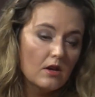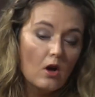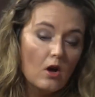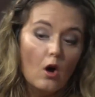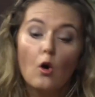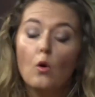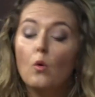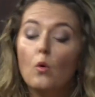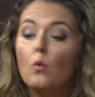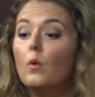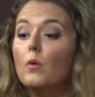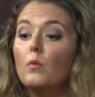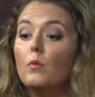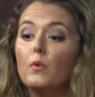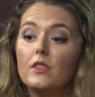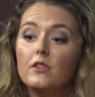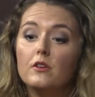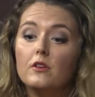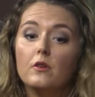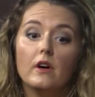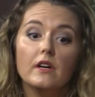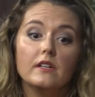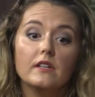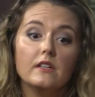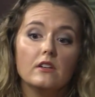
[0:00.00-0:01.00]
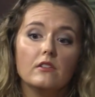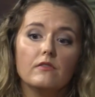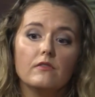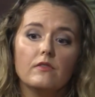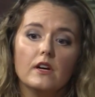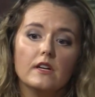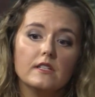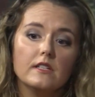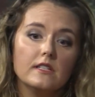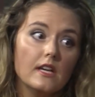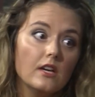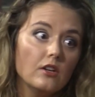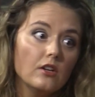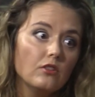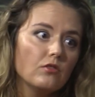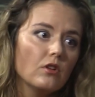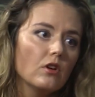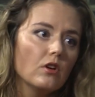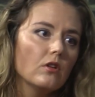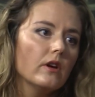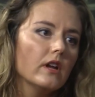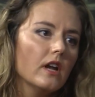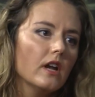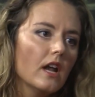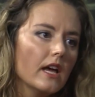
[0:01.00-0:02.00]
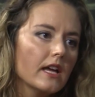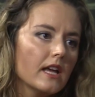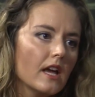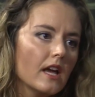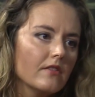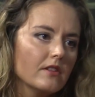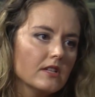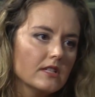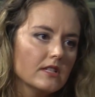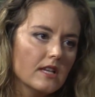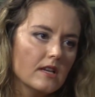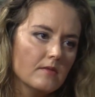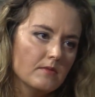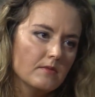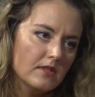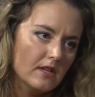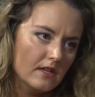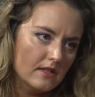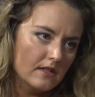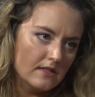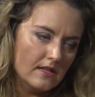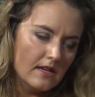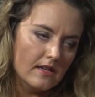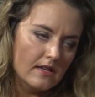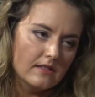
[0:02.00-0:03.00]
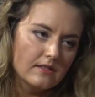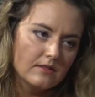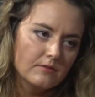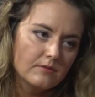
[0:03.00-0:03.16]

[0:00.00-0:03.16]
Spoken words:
or whether you identify as hetero and like having same-sex sex.